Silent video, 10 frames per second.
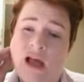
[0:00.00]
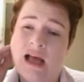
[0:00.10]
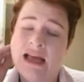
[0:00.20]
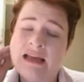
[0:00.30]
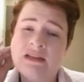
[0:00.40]

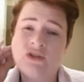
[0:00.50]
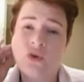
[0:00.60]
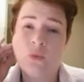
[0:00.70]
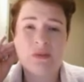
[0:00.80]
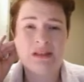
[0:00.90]
I
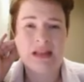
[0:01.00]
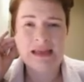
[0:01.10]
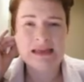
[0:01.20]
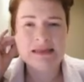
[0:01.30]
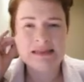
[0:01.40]
don't
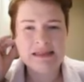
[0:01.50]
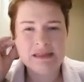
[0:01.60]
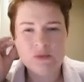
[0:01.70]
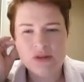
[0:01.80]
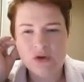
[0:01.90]
like
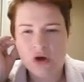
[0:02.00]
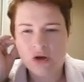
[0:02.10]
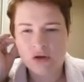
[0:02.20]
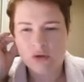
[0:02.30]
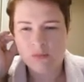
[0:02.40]
dealing with odd
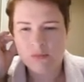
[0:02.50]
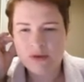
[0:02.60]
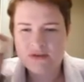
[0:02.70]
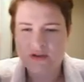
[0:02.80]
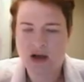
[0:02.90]

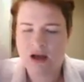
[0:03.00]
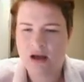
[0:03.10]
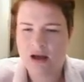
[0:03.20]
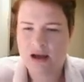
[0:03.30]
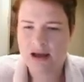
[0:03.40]
numbers,
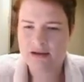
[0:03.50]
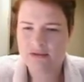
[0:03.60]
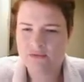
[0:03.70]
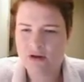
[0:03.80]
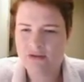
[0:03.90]
uh, and
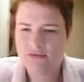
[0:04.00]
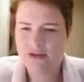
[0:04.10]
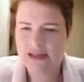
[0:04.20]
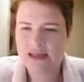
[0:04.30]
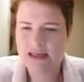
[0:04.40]
over
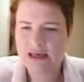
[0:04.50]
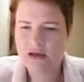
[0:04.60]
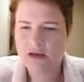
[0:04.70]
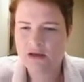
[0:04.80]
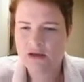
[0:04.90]

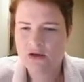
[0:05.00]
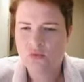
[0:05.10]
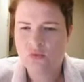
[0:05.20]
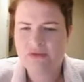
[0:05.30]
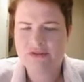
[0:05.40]
here
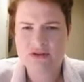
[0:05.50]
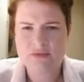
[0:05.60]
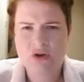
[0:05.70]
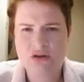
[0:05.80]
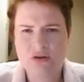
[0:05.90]
we've got some
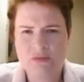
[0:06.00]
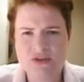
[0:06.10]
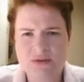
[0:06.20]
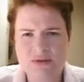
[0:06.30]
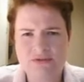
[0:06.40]
odd numbers
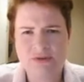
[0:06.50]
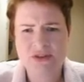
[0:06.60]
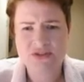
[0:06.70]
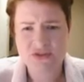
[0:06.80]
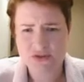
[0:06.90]
coming from
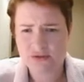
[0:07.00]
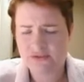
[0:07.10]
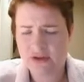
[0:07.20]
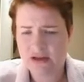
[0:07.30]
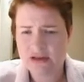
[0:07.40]
the
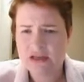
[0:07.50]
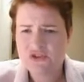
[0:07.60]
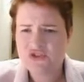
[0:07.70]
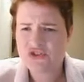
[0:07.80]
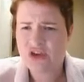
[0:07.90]
sulfur.
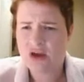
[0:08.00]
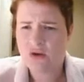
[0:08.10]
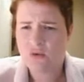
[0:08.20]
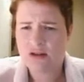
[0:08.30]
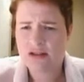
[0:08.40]

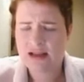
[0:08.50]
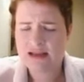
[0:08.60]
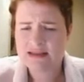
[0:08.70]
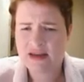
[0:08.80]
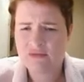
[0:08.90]
So
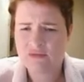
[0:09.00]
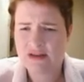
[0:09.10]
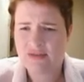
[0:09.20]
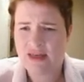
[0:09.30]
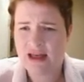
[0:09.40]
let's get rid
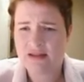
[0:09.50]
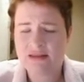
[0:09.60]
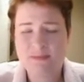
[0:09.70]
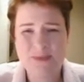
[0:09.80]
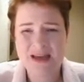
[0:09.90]
of that.
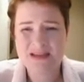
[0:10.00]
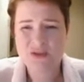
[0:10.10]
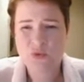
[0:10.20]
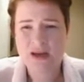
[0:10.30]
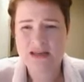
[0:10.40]
The
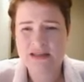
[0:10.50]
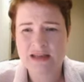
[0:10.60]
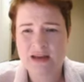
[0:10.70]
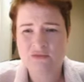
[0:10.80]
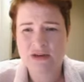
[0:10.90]
best way to
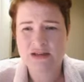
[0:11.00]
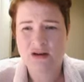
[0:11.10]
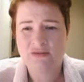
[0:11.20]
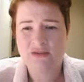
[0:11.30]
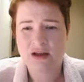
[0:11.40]
get rid
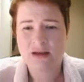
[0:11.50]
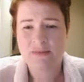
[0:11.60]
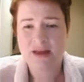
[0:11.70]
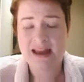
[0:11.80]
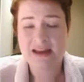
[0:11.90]
of
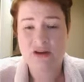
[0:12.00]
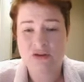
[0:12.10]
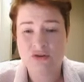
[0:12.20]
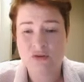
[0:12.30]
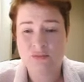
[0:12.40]
um, any
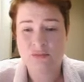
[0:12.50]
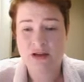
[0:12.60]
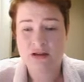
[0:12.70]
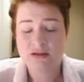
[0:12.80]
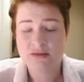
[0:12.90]
odd
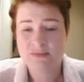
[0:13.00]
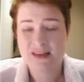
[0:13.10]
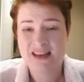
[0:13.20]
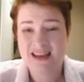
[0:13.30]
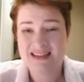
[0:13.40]
number
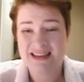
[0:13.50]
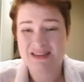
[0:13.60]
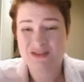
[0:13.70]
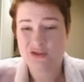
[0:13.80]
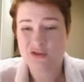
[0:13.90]
is
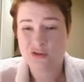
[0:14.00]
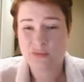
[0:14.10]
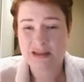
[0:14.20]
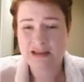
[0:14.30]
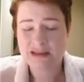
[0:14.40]
either to
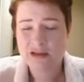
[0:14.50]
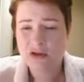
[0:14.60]
double it,